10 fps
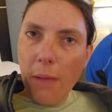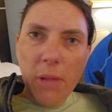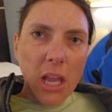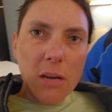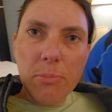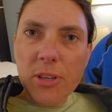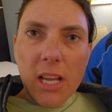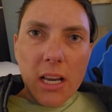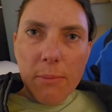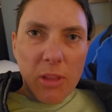I'm not going to
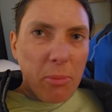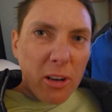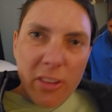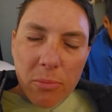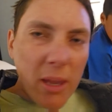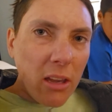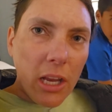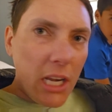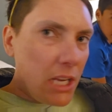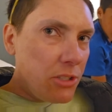pretend I'm the perfect
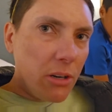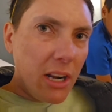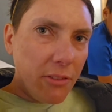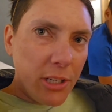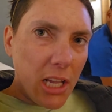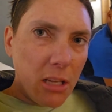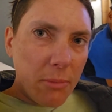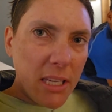parent and don't ever yell at